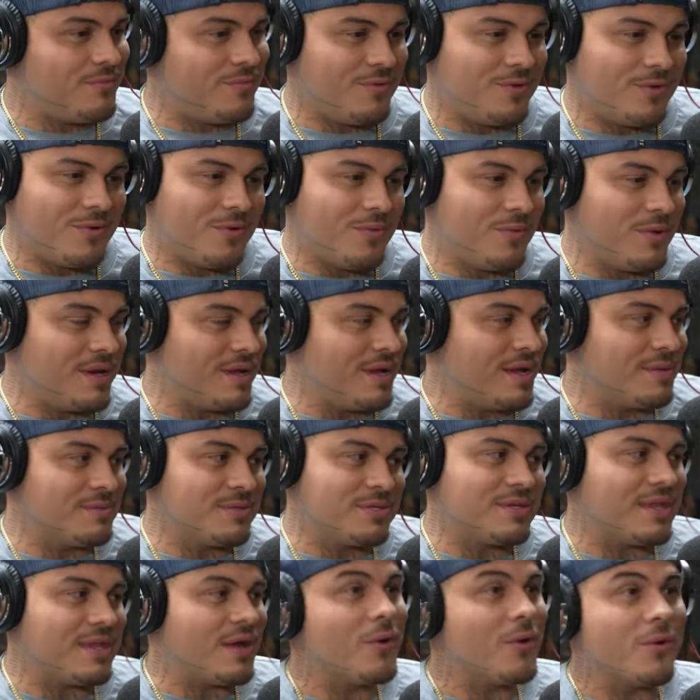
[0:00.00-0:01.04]
you know, when it
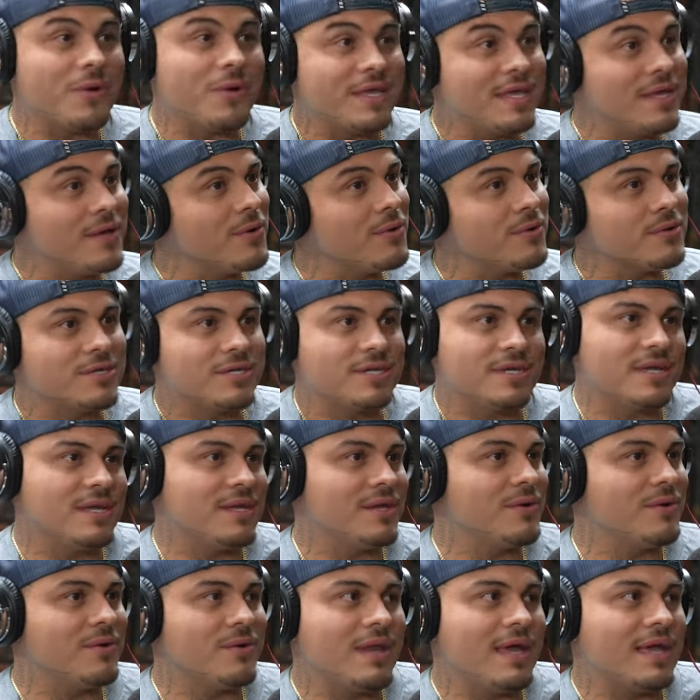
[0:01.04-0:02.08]
comes to the whole ego shit,
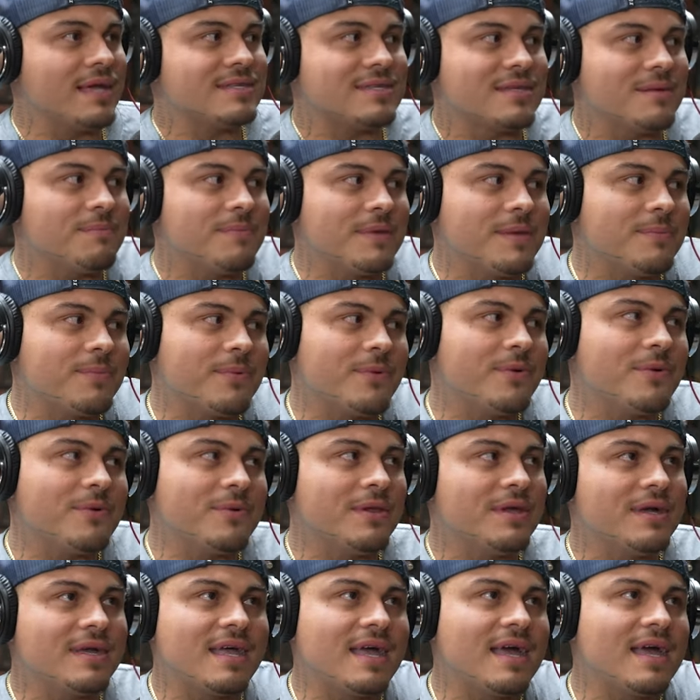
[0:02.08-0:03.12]
you know, like some people
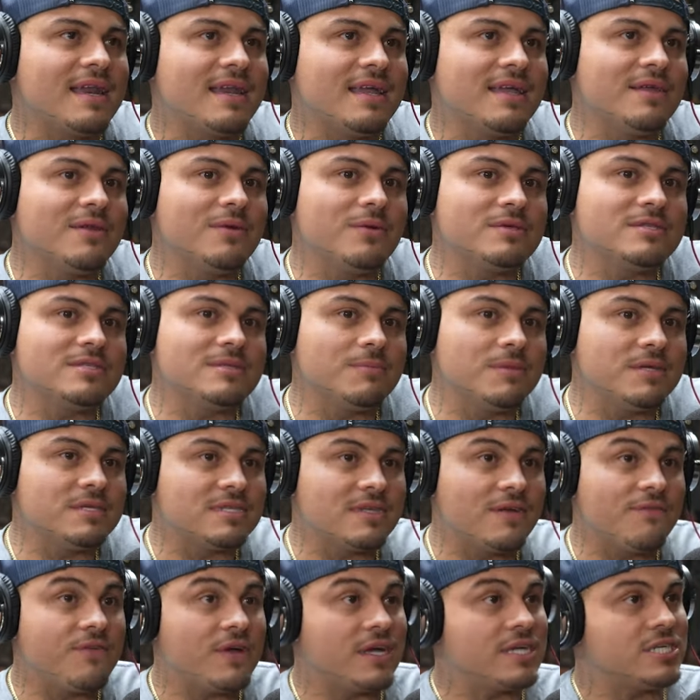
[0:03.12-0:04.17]
look at it, you know, some of the
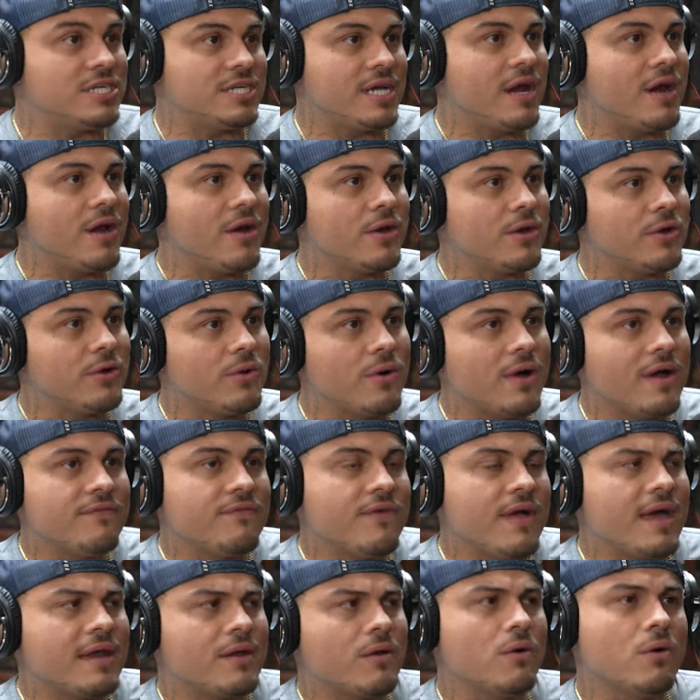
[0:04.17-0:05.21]
stuff I share, you know, I've
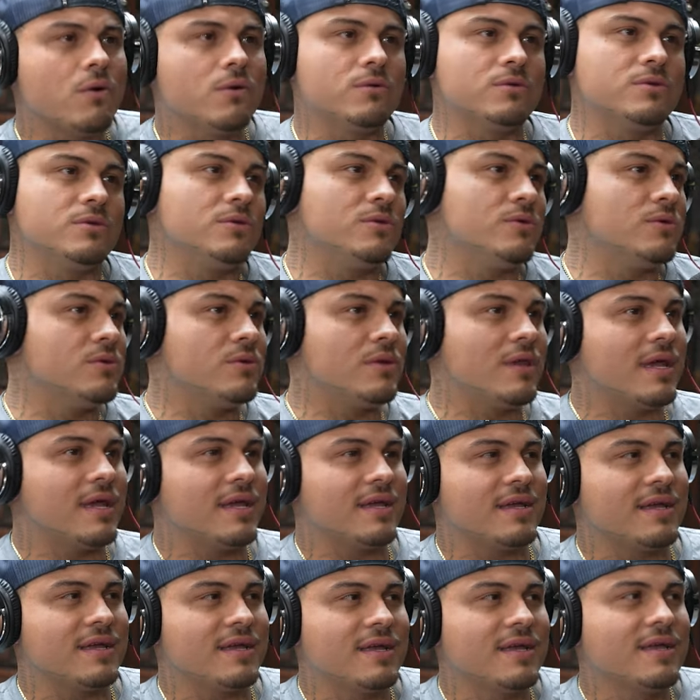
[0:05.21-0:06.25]
had, oh, you know, like
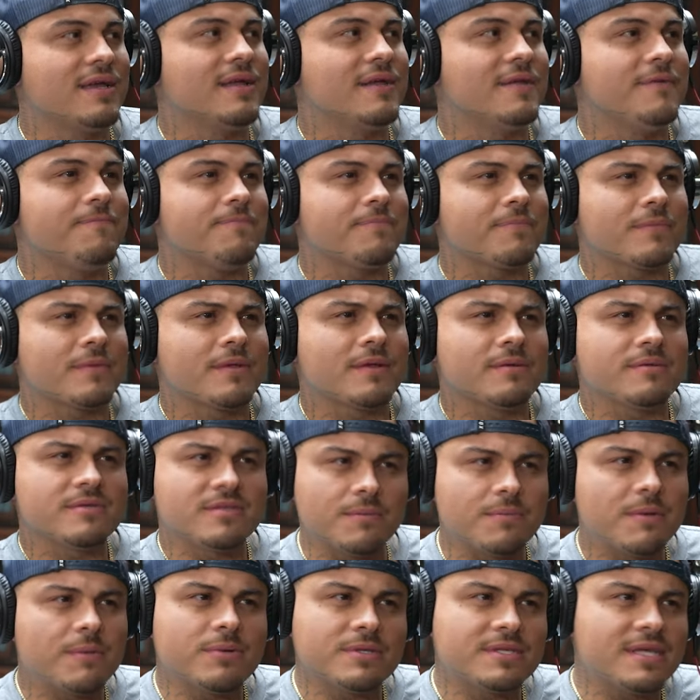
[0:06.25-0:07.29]

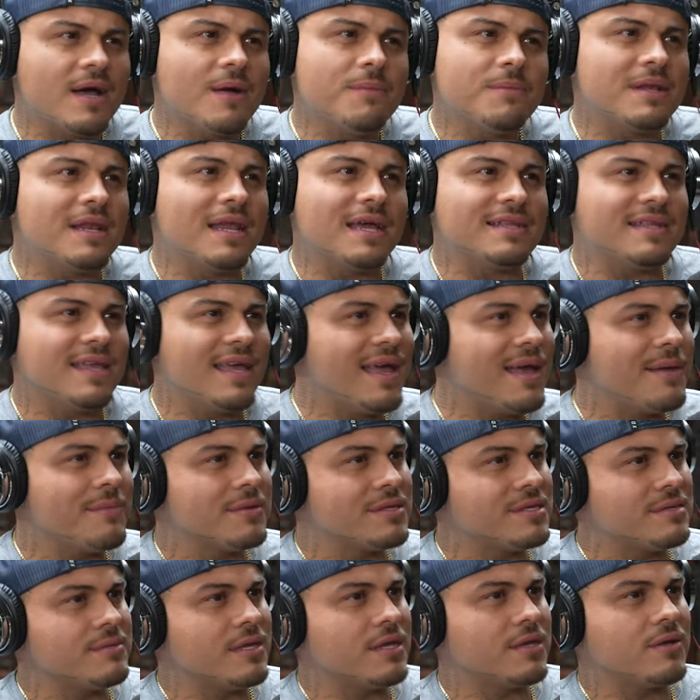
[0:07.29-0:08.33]
some people tell me like, damn, it
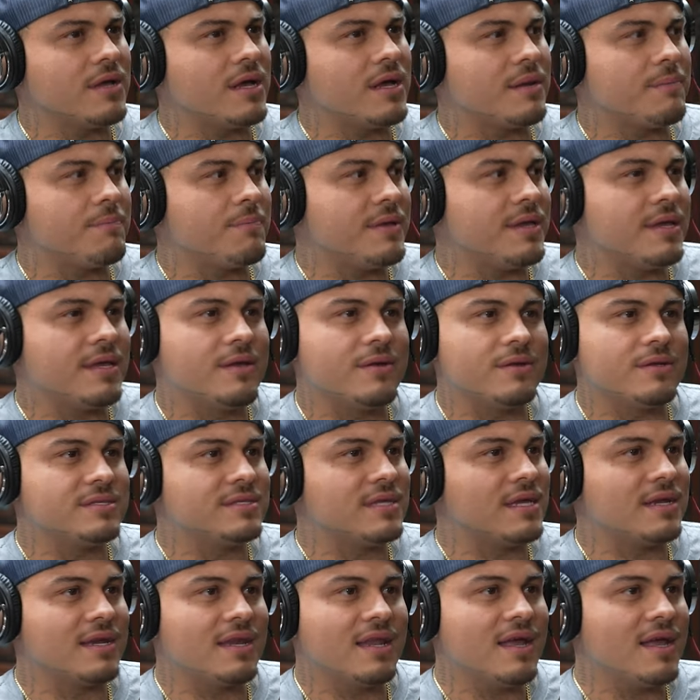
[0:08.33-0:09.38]
seems like you got a big ego. And it's
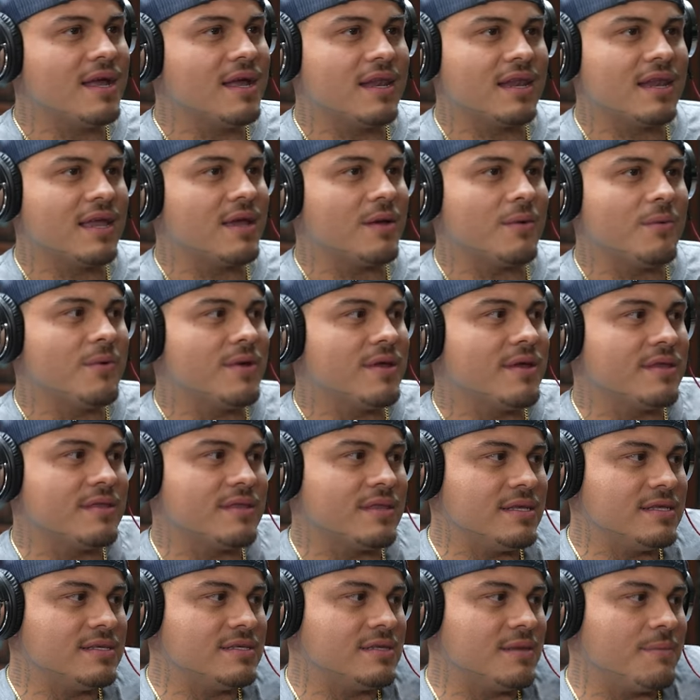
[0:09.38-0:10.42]
like, nah, like, wait,
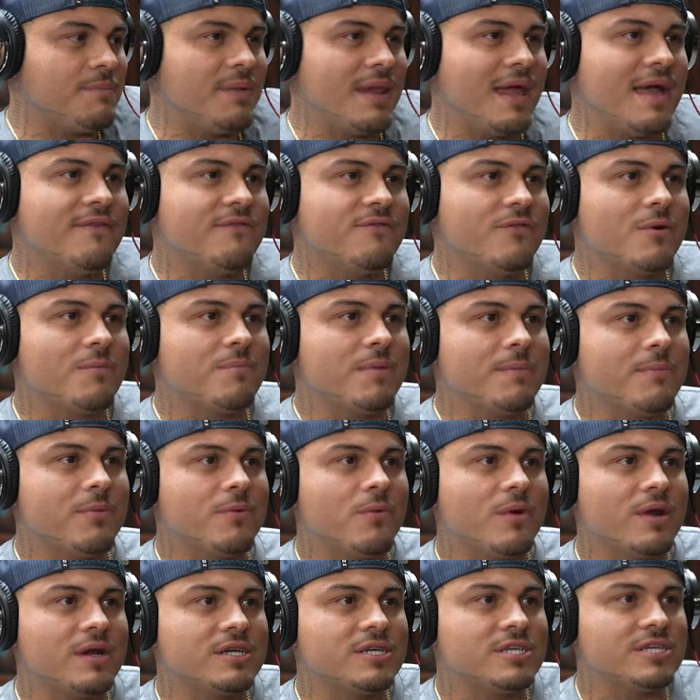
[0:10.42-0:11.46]
this is a platform. People
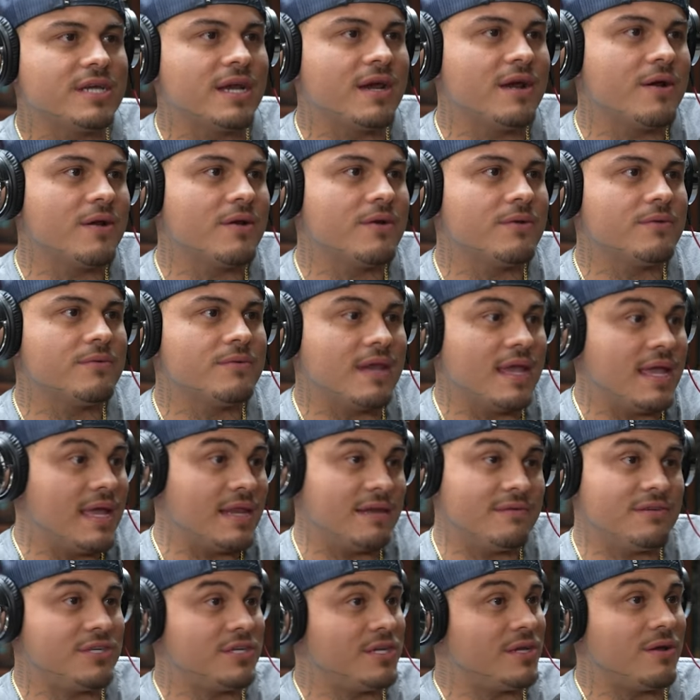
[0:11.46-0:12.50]
want to share
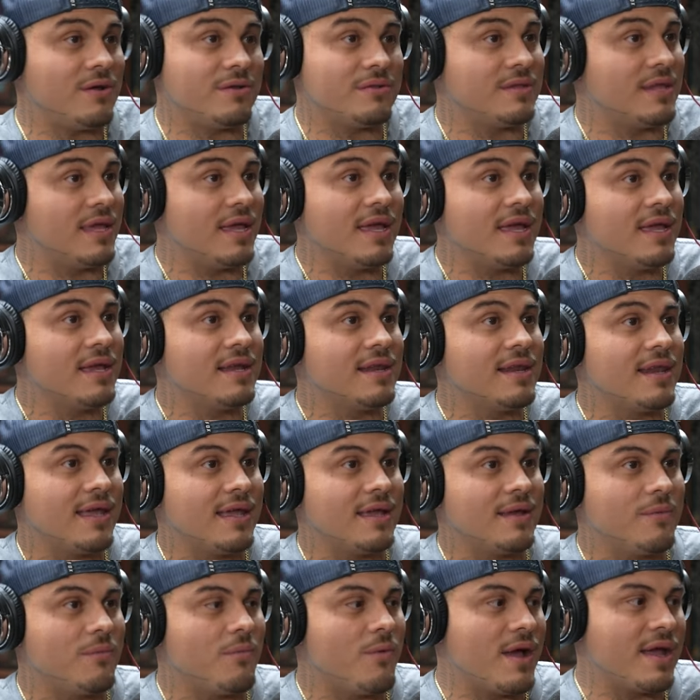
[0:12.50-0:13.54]
negative shit all day. Like,
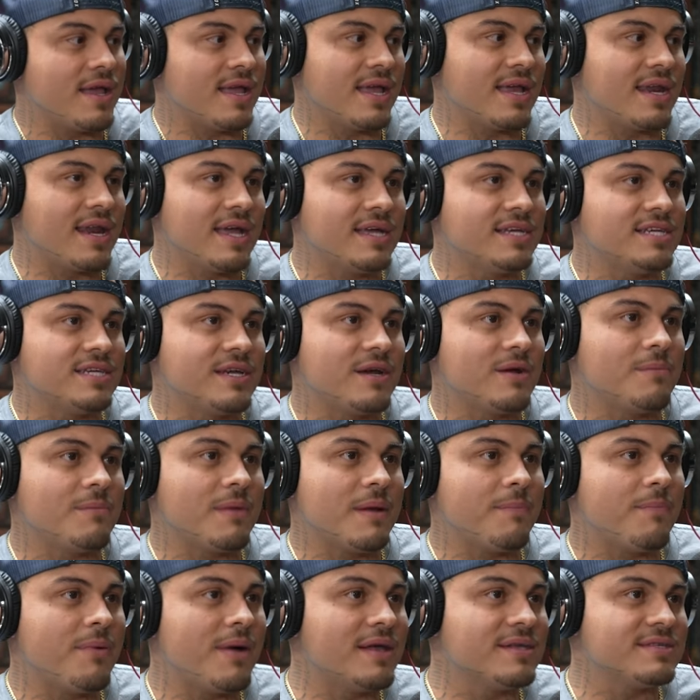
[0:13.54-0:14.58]
yeah. why can't I share my
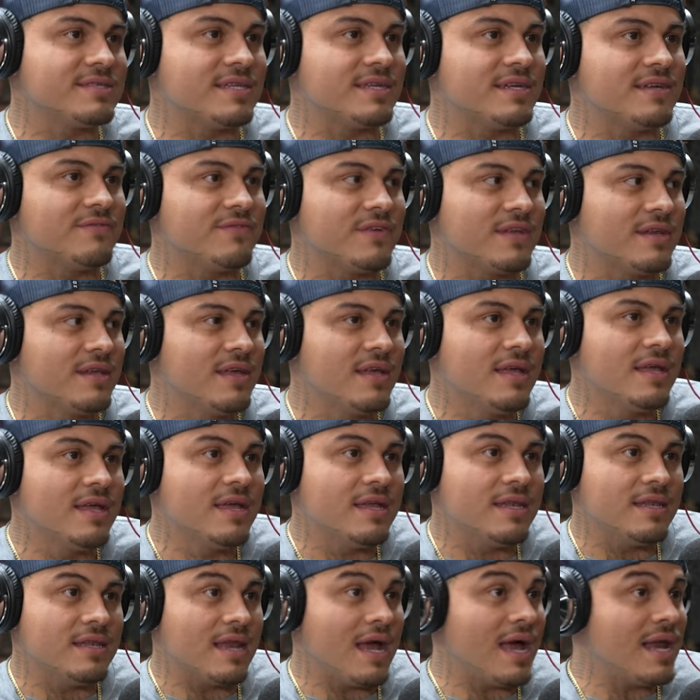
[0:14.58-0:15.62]
positive and
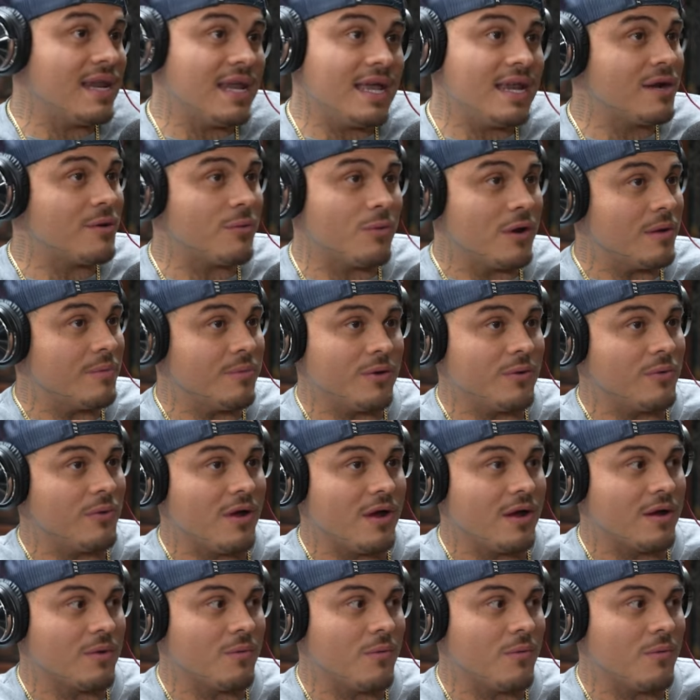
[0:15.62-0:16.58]
not let it rub you wrong?